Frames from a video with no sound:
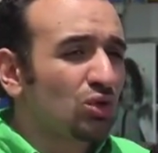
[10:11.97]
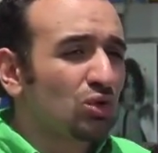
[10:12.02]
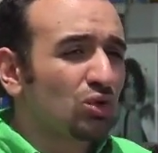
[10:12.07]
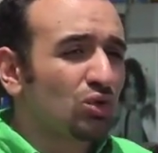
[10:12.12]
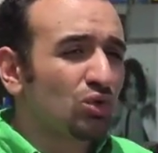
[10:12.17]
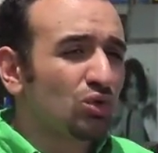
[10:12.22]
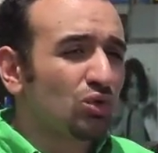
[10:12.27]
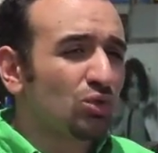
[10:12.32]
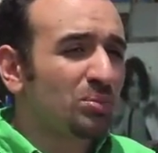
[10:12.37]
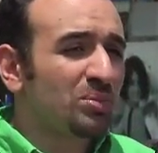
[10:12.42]

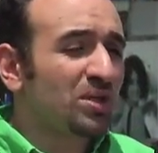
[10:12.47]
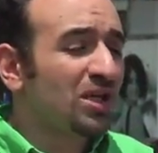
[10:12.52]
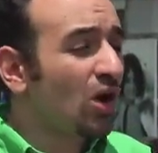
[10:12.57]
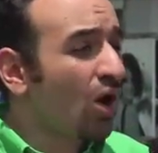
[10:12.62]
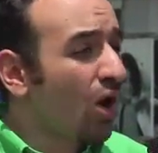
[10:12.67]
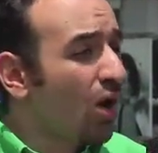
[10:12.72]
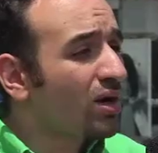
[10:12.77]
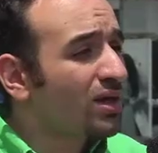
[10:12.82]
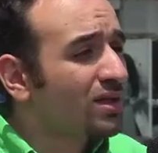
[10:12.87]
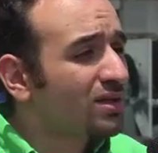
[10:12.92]
to be
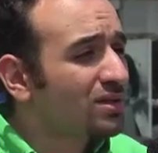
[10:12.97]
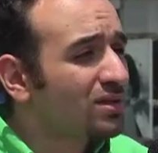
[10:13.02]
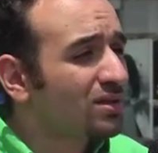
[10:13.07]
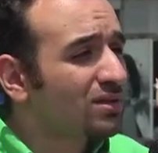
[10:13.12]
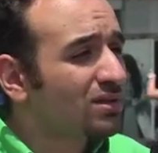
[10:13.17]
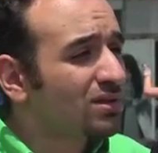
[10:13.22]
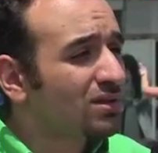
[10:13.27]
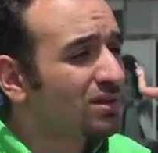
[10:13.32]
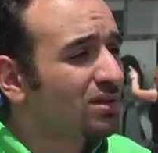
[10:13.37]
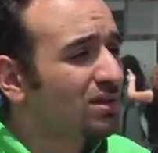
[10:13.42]

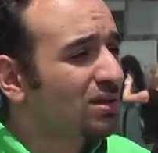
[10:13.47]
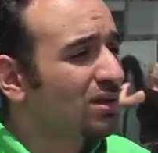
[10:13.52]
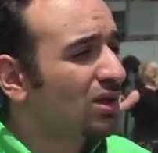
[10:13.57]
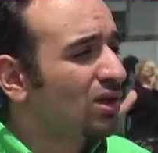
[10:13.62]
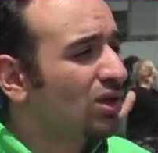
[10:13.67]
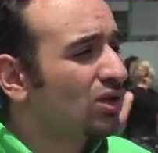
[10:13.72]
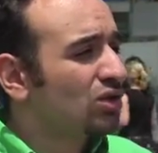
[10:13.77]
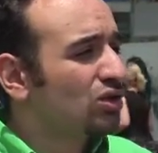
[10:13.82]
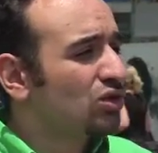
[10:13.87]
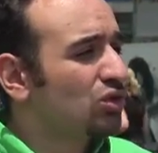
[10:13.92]
honest,
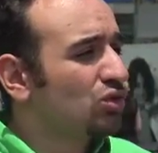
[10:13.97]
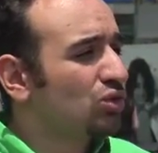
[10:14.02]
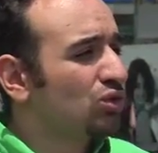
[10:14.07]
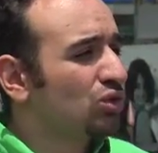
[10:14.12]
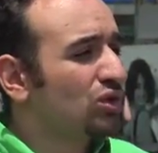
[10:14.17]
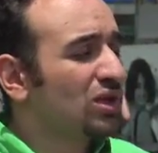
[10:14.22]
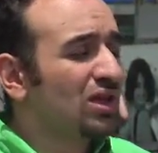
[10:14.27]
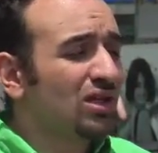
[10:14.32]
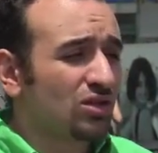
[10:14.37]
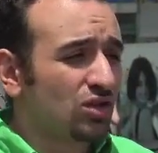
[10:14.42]

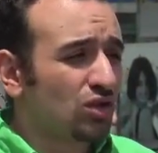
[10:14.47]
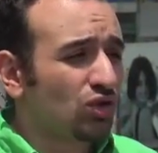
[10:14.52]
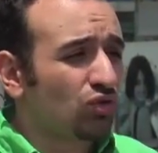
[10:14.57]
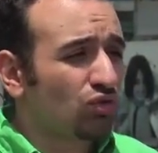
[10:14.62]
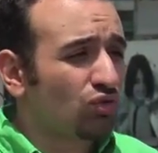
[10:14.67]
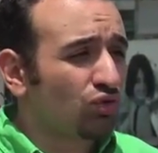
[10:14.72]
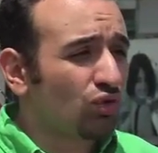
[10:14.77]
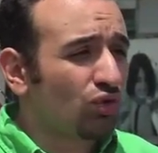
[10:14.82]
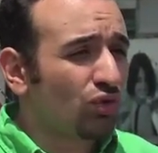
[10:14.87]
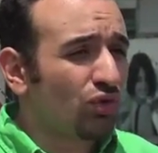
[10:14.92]
to tell us the
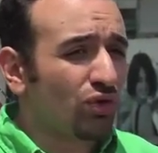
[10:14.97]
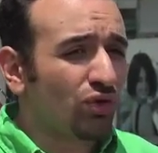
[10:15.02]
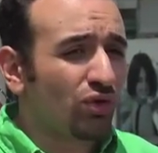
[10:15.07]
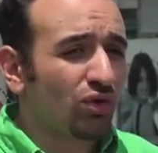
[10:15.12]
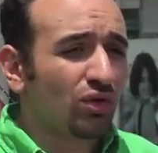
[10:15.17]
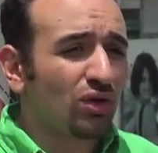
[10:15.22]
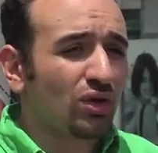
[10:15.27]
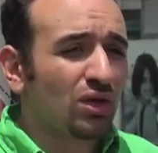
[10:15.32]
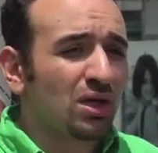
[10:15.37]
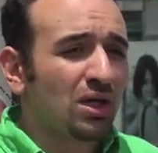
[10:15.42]

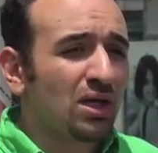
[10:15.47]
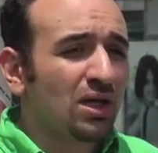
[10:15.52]
truth,